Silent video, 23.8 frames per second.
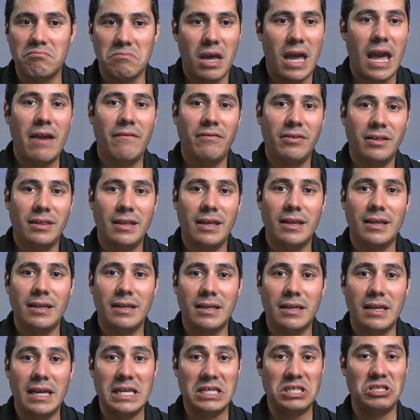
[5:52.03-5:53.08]
everything
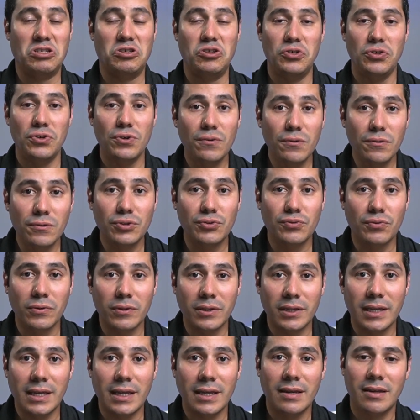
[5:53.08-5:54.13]
is
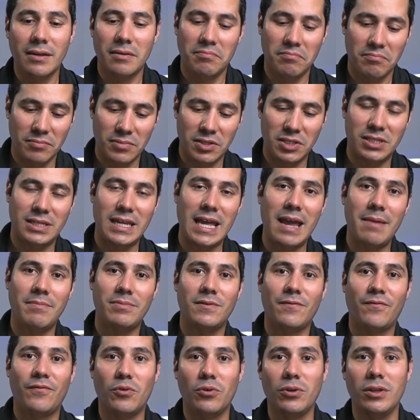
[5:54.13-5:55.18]
usually stamped,
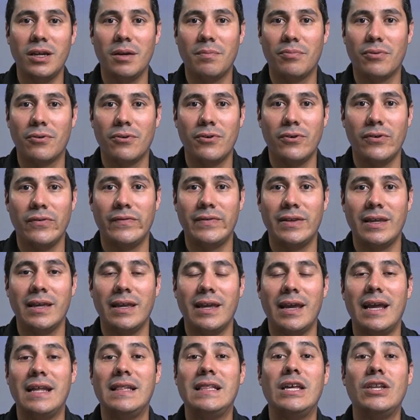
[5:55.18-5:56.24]
fully approved,
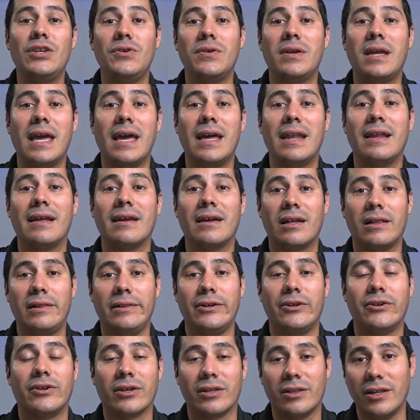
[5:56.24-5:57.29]
and then you get
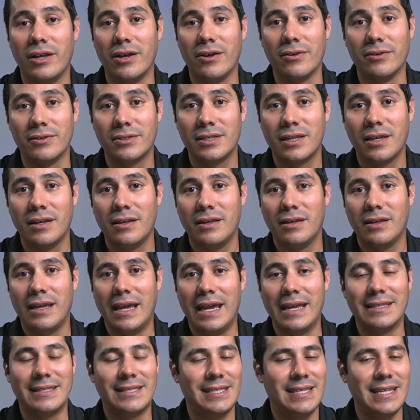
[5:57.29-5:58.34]
clear to close.
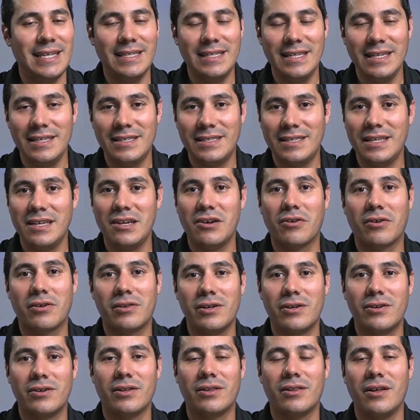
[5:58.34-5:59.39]
And CTC, or
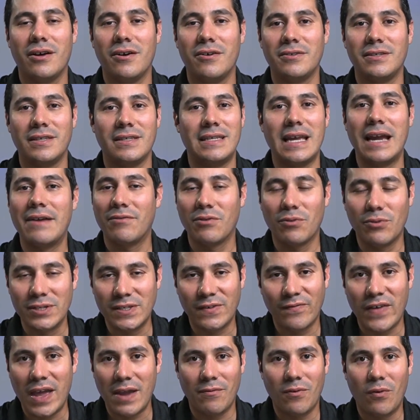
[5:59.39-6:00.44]
clear to close, is everyone's
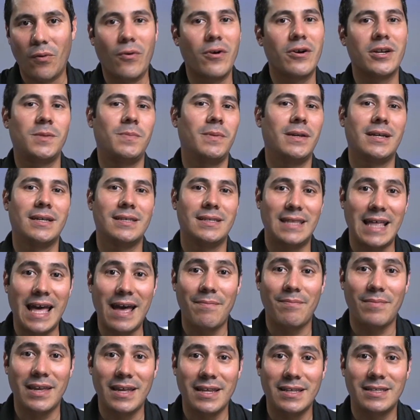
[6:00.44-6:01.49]
favorite words because
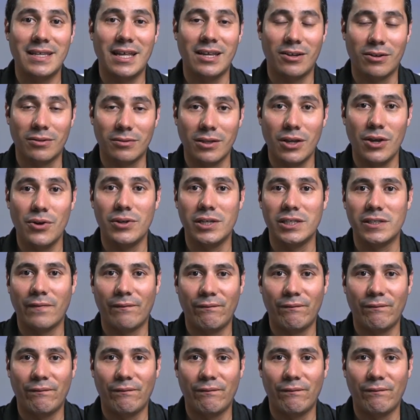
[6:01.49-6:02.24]
that means that your loan is